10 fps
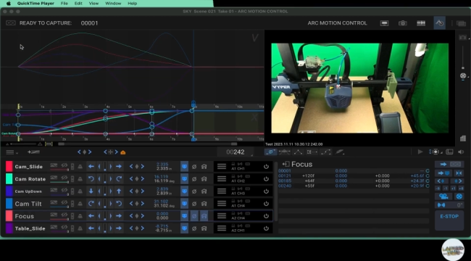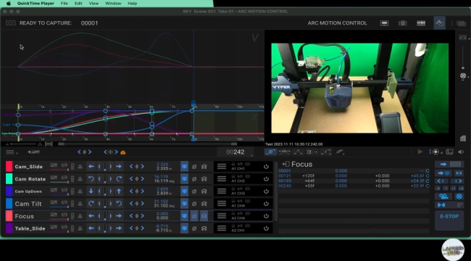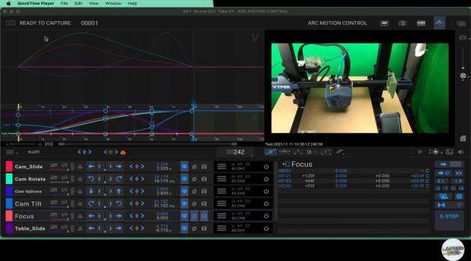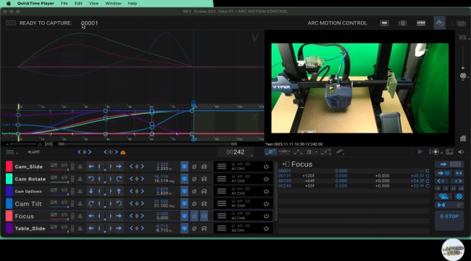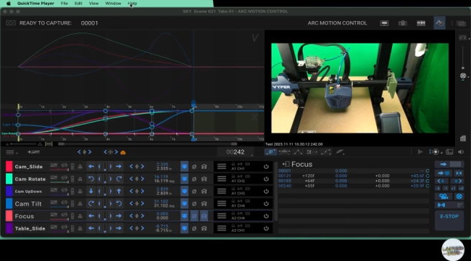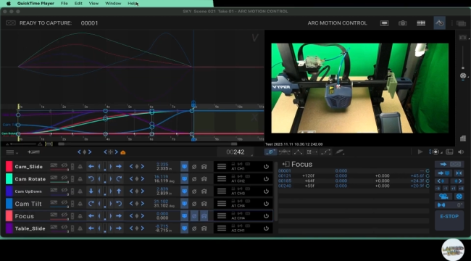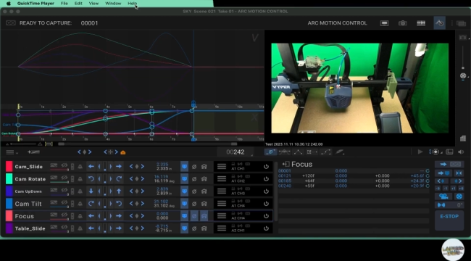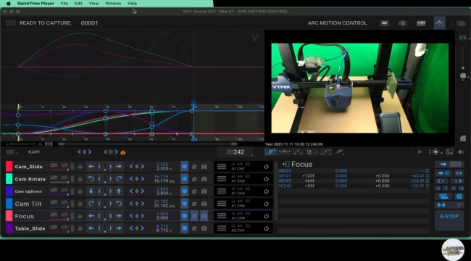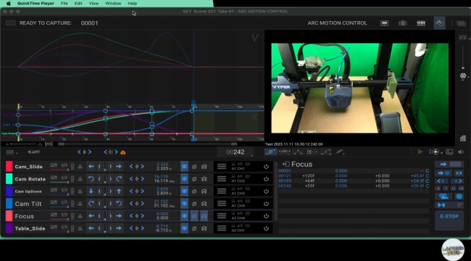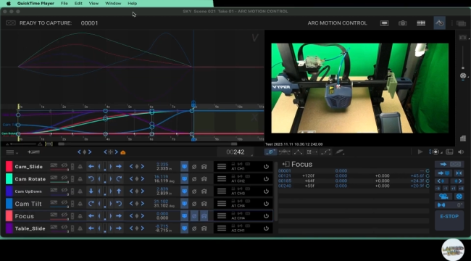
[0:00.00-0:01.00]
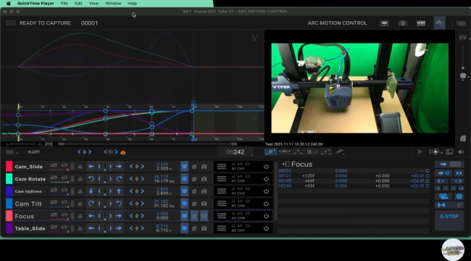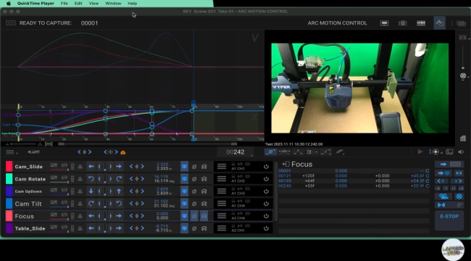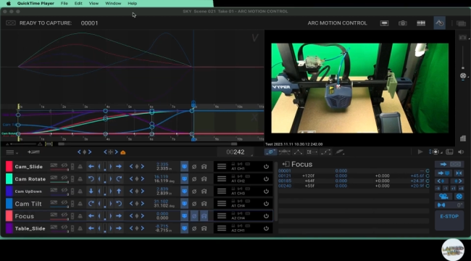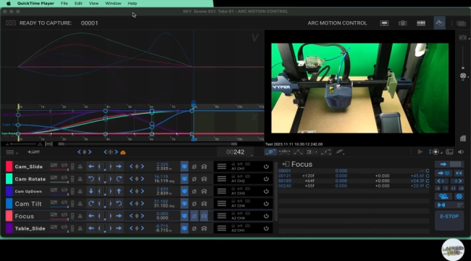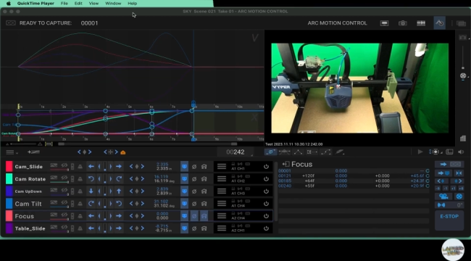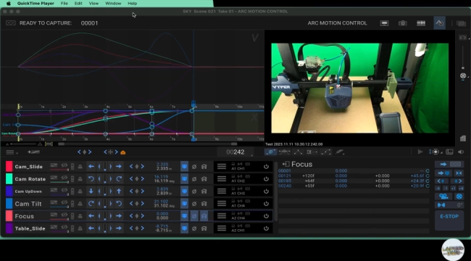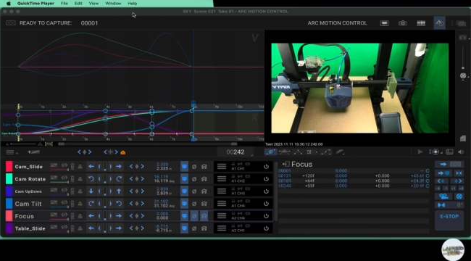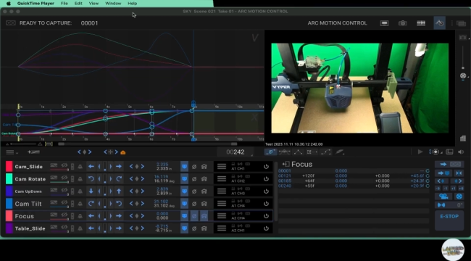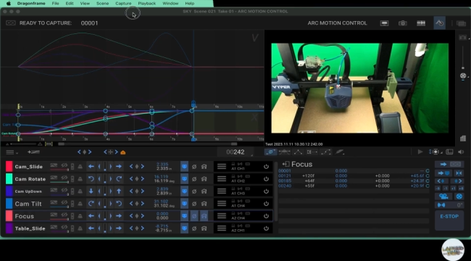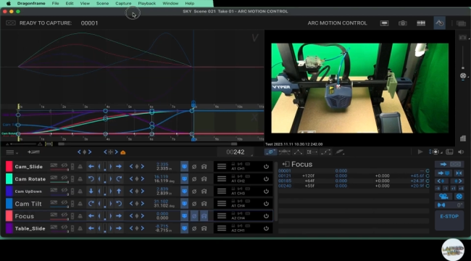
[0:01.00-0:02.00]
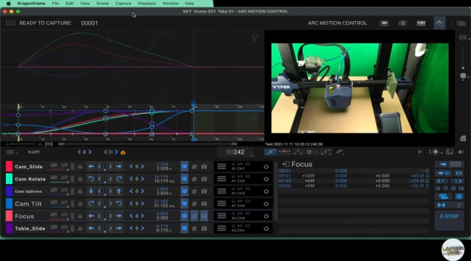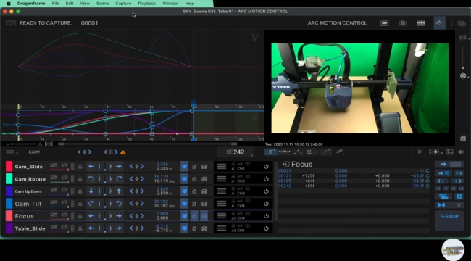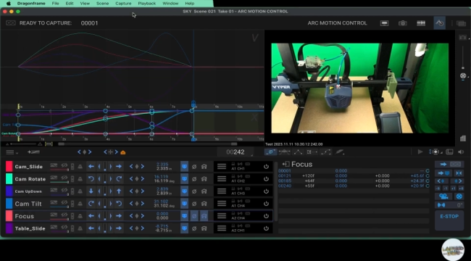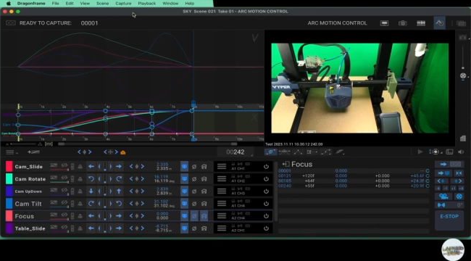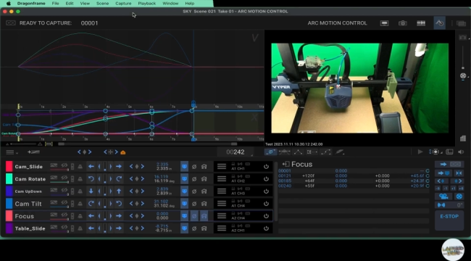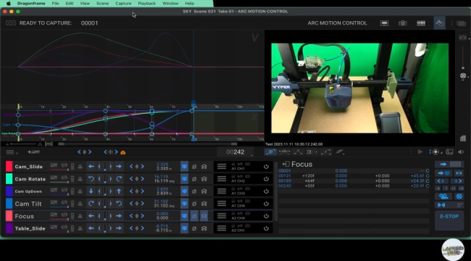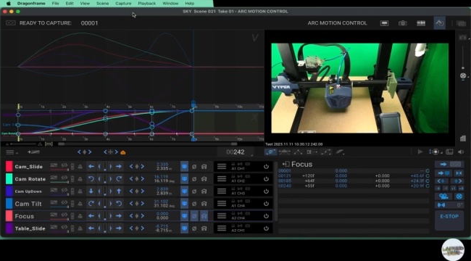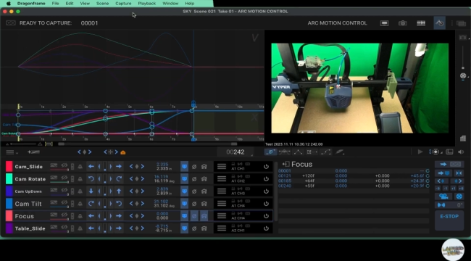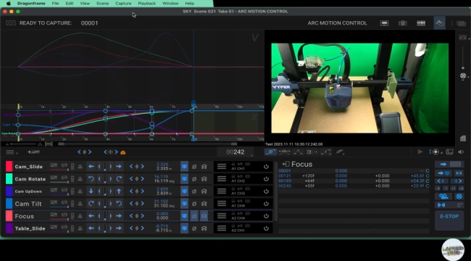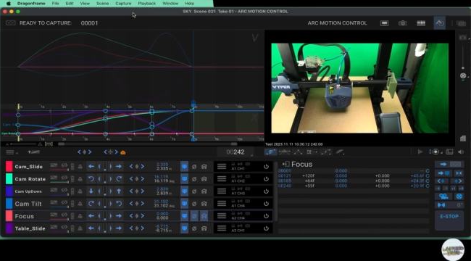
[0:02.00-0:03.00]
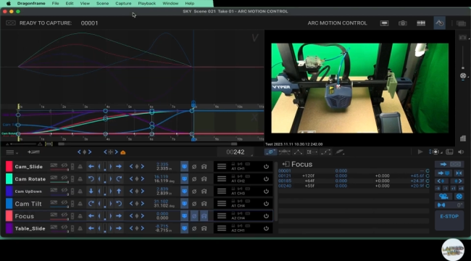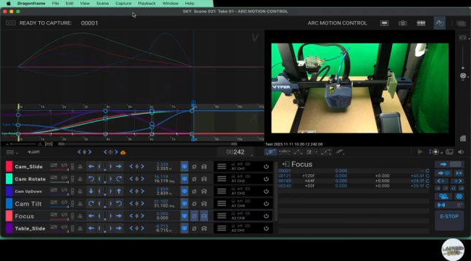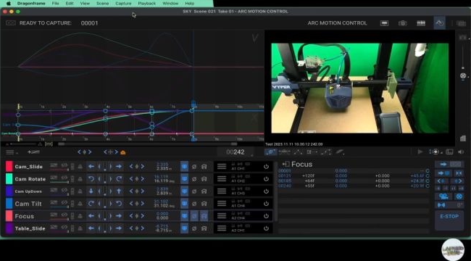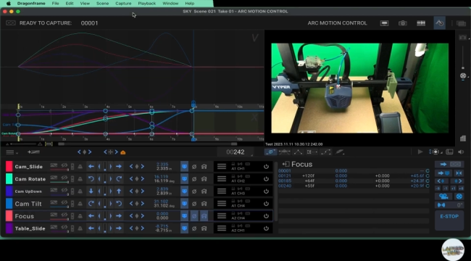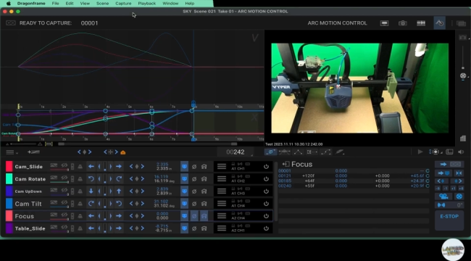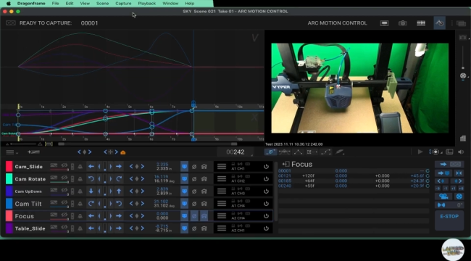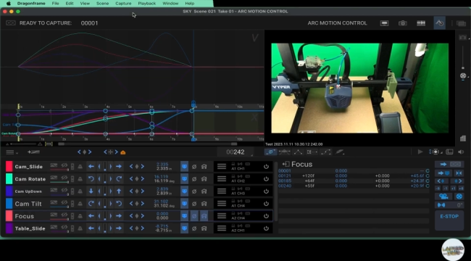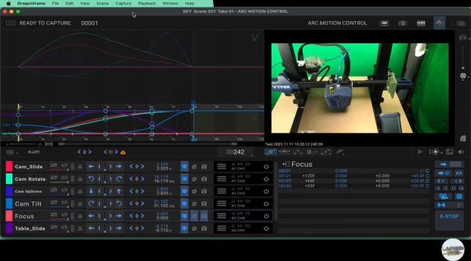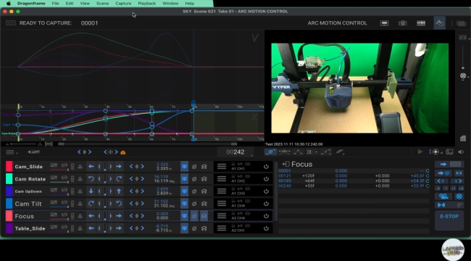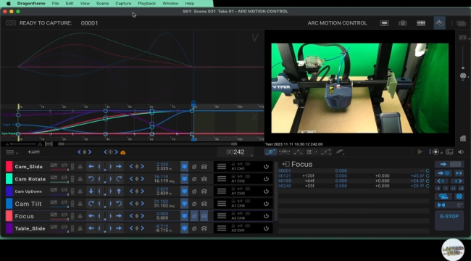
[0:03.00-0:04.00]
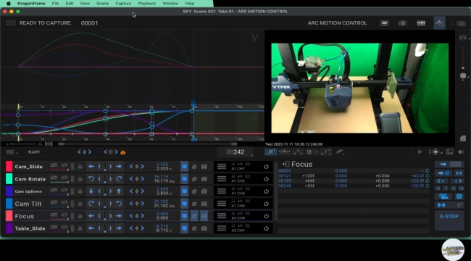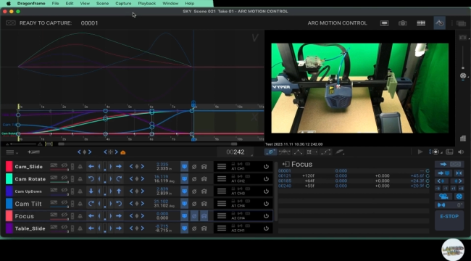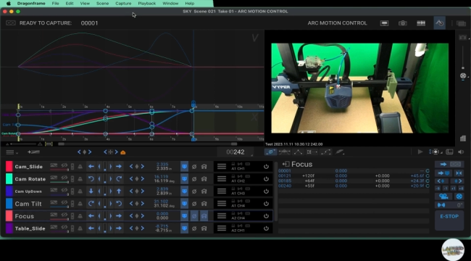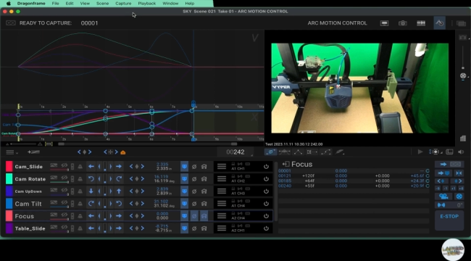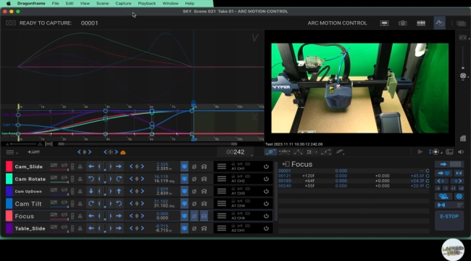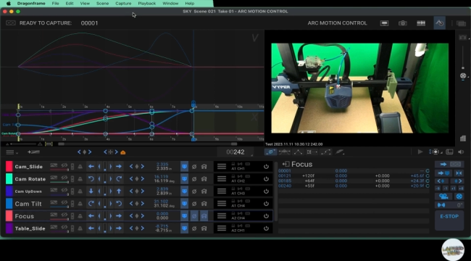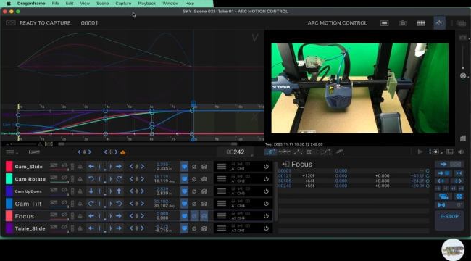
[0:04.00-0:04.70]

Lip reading: (no speaker visible)